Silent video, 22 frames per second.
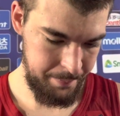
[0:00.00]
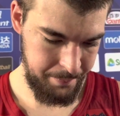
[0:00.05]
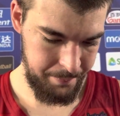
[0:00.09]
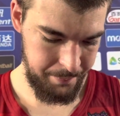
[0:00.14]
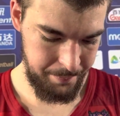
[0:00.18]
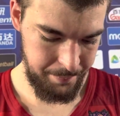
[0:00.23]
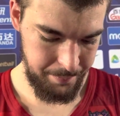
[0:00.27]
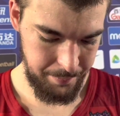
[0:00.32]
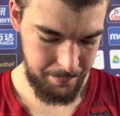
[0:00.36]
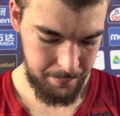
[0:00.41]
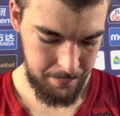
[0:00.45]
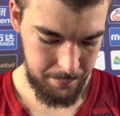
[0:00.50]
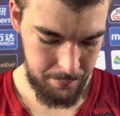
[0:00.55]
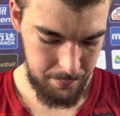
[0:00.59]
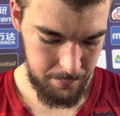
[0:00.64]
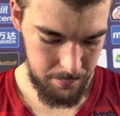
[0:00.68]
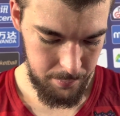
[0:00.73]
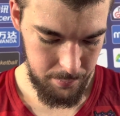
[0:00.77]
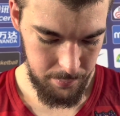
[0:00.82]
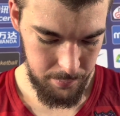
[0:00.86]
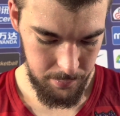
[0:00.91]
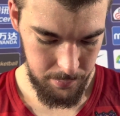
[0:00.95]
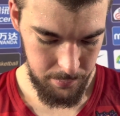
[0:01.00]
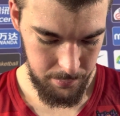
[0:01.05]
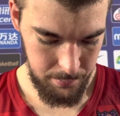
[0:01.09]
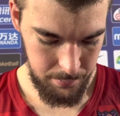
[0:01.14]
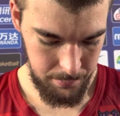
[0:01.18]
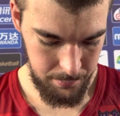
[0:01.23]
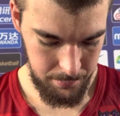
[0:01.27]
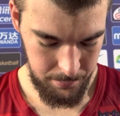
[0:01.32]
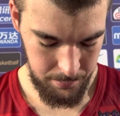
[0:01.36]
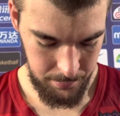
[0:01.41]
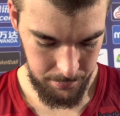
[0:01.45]
Perfect from the field. How did
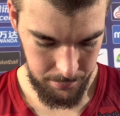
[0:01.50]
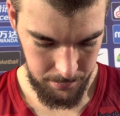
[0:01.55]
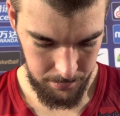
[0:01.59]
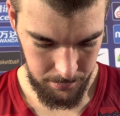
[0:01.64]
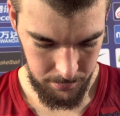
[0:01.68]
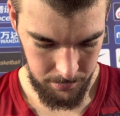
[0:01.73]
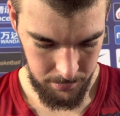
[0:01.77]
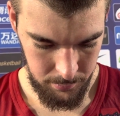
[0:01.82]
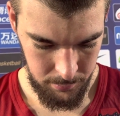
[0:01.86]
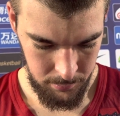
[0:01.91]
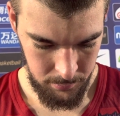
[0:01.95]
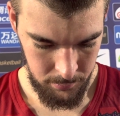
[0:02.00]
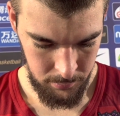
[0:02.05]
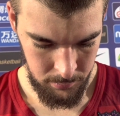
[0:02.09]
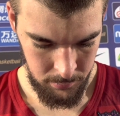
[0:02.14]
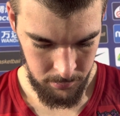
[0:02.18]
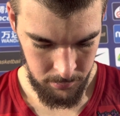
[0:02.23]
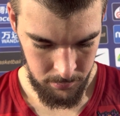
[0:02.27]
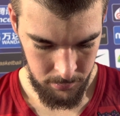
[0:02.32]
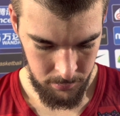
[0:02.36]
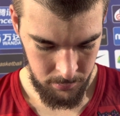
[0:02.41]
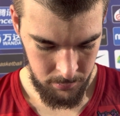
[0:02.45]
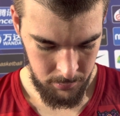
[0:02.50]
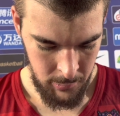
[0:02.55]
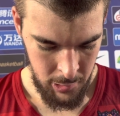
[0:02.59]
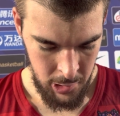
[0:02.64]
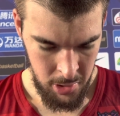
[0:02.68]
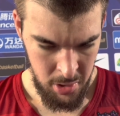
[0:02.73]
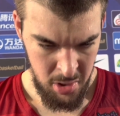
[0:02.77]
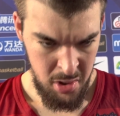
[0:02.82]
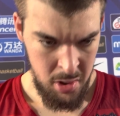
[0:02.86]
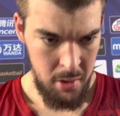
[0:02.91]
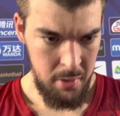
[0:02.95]
you feel playing against Great Britain?
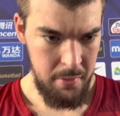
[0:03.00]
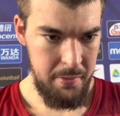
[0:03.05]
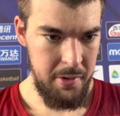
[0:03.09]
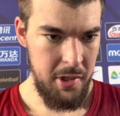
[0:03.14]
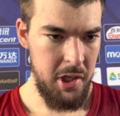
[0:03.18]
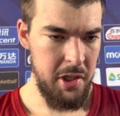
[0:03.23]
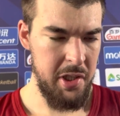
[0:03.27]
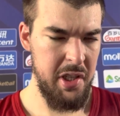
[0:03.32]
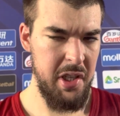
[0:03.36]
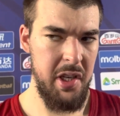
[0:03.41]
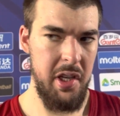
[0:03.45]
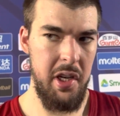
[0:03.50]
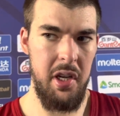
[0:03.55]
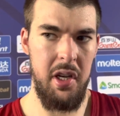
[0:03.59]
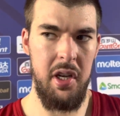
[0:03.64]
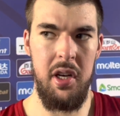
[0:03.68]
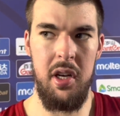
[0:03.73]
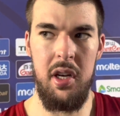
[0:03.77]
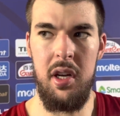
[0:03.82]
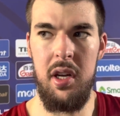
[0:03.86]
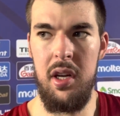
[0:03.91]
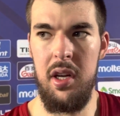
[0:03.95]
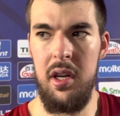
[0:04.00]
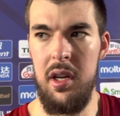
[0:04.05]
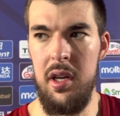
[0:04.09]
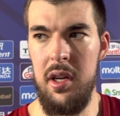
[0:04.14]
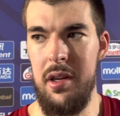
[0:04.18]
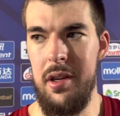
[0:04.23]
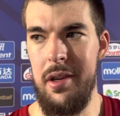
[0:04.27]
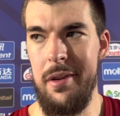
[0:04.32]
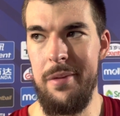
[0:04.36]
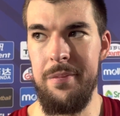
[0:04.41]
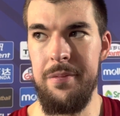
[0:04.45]
It's all good.
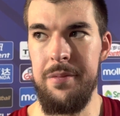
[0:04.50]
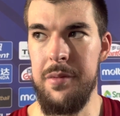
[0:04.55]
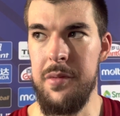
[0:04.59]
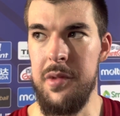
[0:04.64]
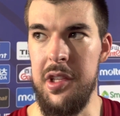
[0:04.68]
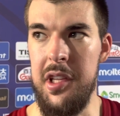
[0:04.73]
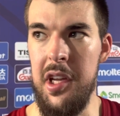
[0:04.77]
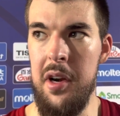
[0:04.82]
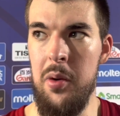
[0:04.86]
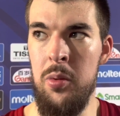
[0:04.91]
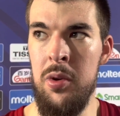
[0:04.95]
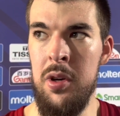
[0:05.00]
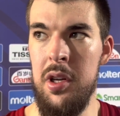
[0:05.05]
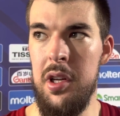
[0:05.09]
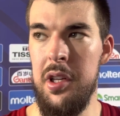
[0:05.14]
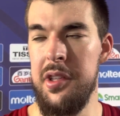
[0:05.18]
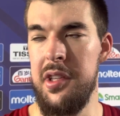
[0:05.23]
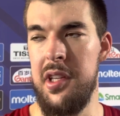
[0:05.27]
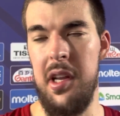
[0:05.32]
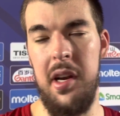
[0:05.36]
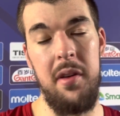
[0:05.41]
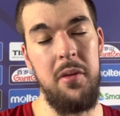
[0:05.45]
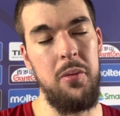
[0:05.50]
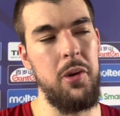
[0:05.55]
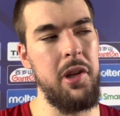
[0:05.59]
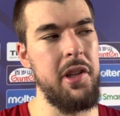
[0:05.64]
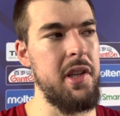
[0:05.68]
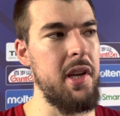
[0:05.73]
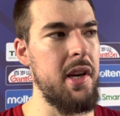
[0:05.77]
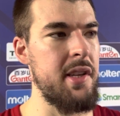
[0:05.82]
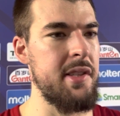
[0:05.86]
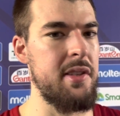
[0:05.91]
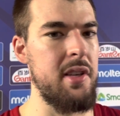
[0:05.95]
Uh, didn't want, didn't we
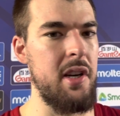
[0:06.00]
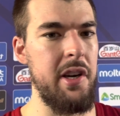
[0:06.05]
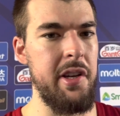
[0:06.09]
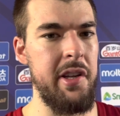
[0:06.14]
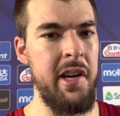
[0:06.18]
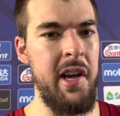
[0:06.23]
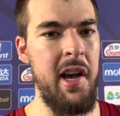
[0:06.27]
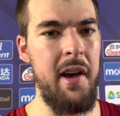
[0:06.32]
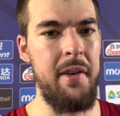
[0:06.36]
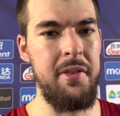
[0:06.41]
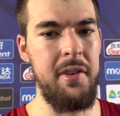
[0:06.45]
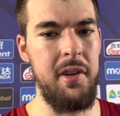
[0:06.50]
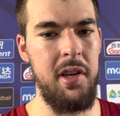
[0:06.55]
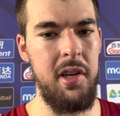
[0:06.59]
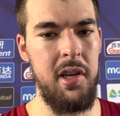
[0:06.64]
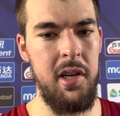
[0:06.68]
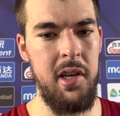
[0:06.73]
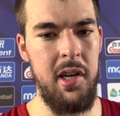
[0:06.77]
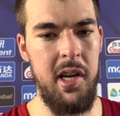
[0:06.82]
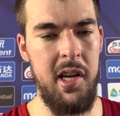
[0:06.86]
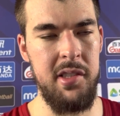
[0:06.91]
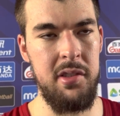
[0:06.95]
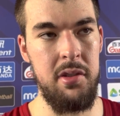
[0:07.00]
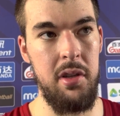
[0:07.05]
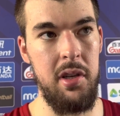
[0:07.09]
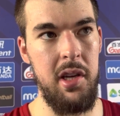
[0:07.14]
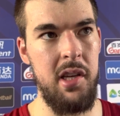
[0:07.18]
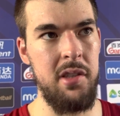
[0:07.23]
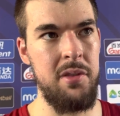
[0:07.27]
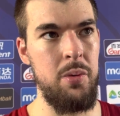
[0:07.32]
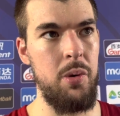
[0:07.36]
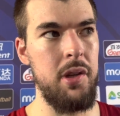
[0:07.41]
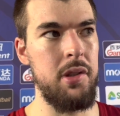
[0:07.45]
didn't start the half uh, as,
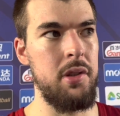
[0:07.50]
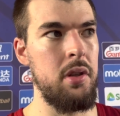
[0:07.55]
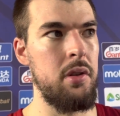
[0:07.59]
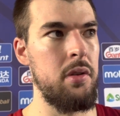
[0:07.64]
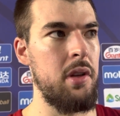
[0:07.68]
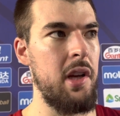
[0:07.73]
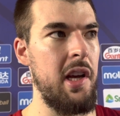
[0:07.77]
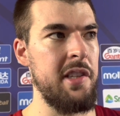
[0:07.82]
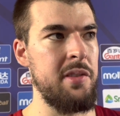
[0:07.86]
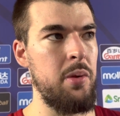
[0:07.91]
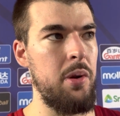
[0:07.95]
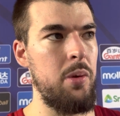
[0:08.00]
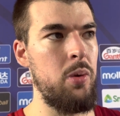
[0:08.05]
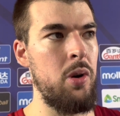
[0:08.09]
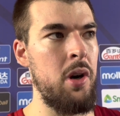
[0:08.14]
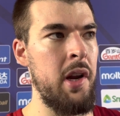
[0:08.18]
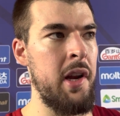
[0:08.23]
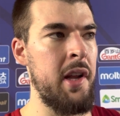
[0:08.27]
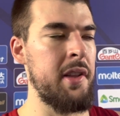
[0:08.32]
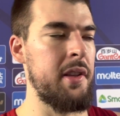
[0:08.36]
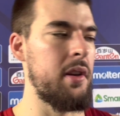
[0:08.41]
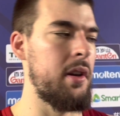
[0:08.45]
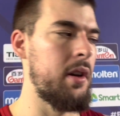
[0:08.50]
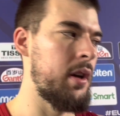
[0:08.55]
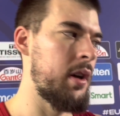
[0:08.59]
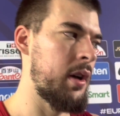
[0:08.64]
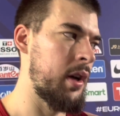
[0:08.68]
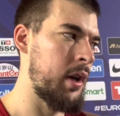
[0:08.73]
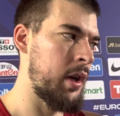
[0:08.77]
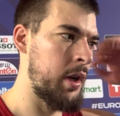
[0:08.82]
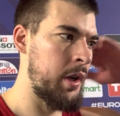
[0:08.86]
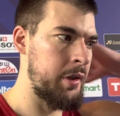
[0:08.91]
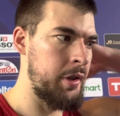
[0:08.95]
as we as we wanted.
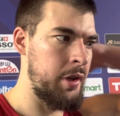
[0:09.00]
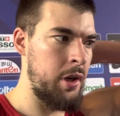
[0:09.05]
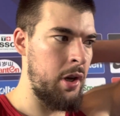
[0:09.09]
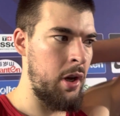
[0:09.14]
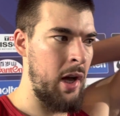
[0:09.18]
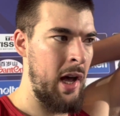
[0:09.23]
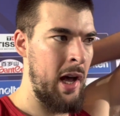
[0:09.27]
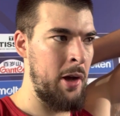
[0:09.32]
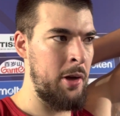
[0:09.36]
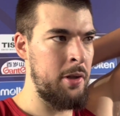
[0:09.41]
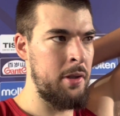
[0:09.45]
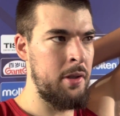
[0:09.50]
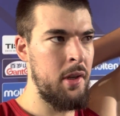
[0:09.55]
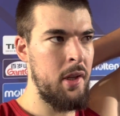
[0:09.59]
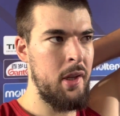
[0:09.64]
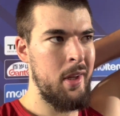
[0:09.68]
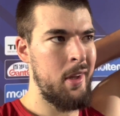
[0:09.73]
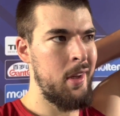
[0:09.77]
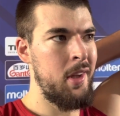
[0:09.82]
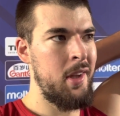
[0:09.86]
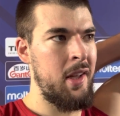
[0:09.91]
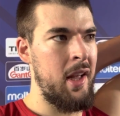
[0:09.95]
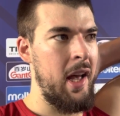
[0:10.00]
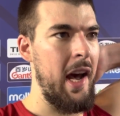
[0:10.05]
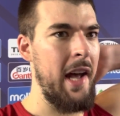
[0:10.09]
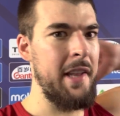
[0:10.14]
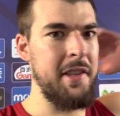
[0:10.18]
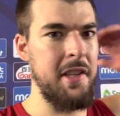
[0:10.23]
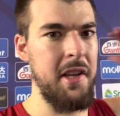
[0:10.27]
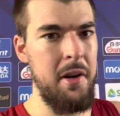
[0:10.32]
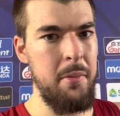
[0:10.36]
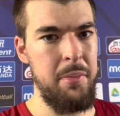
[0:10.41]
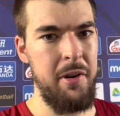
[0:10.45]
Uh, you know, I
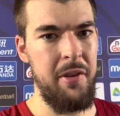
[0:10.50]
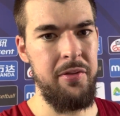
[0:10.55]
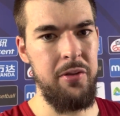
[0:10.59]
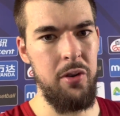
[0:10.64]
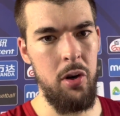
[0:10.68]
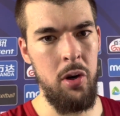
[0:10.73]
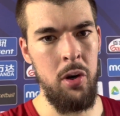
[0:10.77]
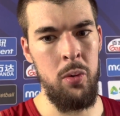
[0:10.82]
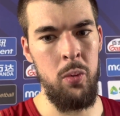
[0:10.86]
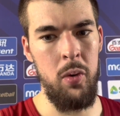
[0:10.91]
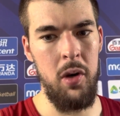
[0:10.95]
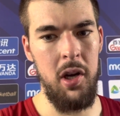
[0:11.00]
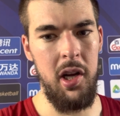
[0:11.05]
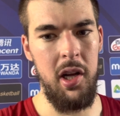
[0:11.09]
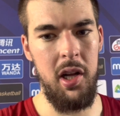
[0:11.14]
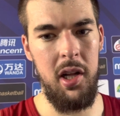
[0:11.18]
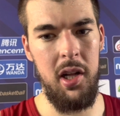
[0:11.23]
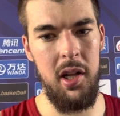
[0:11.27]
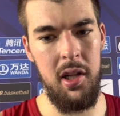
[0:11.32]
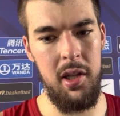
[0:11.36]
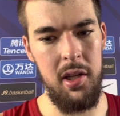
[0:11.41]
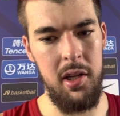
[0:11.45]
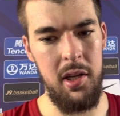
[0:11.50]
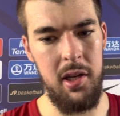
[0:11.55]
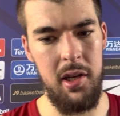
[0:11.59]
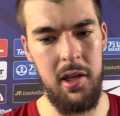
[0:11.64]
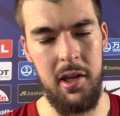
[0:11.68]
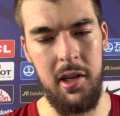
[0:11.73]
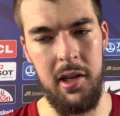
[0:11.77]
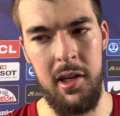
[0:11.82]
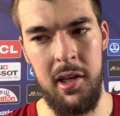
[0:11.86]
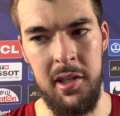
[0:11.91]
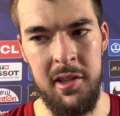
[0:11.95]
didn't perform
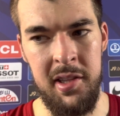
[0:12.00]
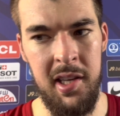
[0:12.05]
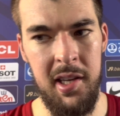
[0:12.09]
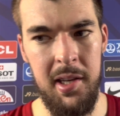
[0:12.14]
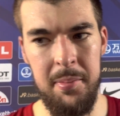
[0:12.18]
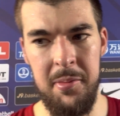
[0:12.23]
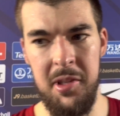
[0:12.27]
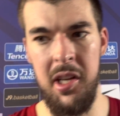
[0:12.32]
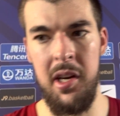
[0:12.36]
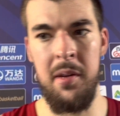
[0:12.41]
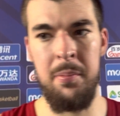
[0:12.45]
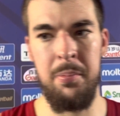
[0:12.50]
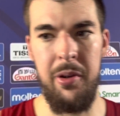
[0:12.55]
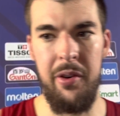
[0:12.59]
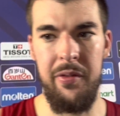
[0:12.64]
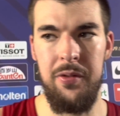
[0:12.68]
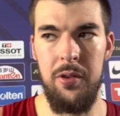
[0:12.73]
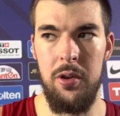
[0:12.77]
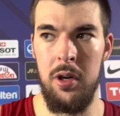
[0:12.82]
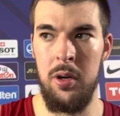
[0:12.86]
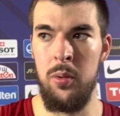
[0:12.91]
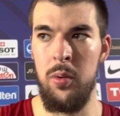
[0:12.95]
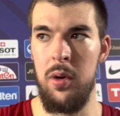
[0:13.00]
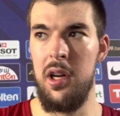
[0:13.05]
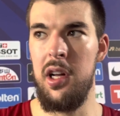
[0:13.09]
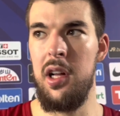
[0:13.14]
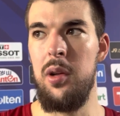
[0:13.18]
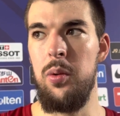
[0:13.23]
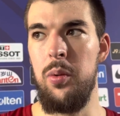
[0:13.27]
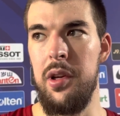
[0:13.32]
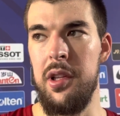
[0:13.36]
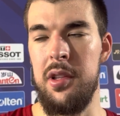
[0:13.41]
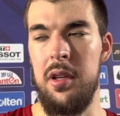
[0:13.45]
well. Uh, team didn't perform
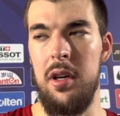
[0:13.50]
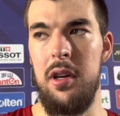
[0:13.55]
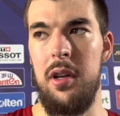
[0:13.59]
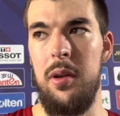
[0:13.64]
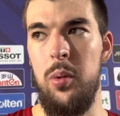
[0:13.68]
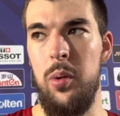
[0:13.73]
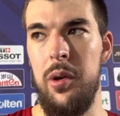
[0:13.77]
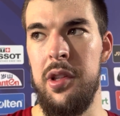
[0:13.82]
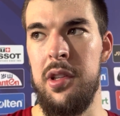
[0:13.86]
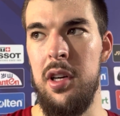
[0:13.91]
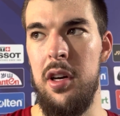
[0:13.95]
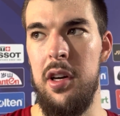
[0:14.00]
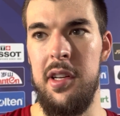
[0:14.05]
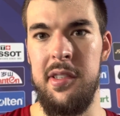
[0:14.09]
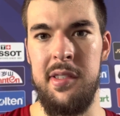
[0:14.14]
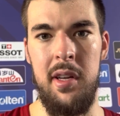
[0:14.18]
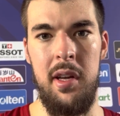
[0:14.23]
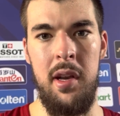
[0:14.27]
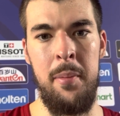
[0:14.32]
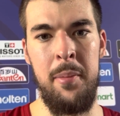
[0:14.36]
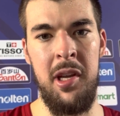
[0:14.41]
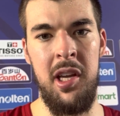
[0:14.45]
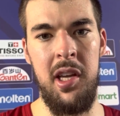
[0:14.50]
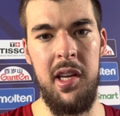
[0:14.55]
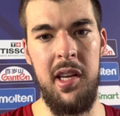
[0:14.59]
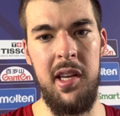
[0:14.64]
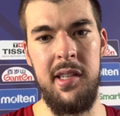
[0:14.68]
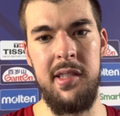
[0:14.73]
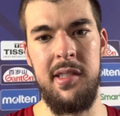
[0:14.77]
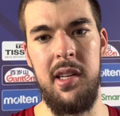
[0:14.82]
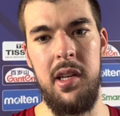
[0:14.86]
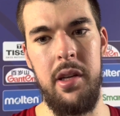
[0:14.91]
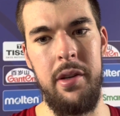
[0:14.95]
well. We thought we thought it's gonna be
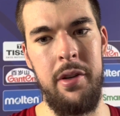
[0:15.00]
easy.